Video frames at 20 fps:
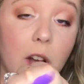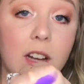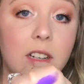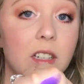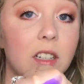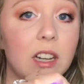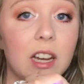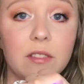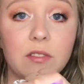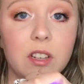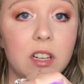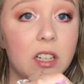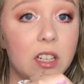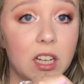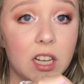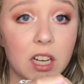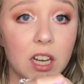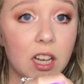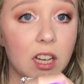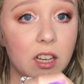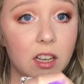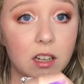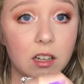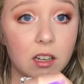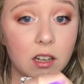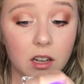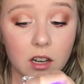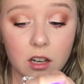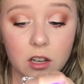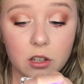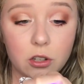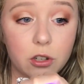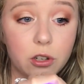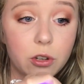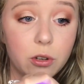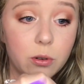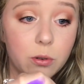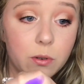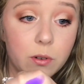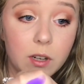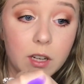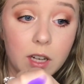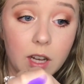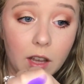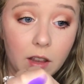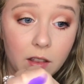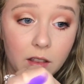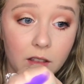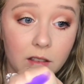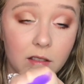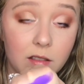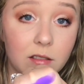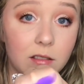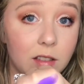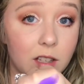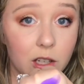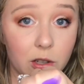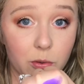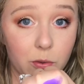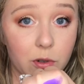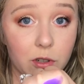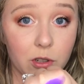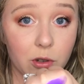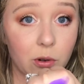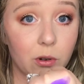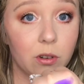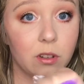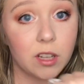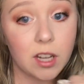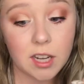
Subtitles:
I didn't have to dig in to get this result.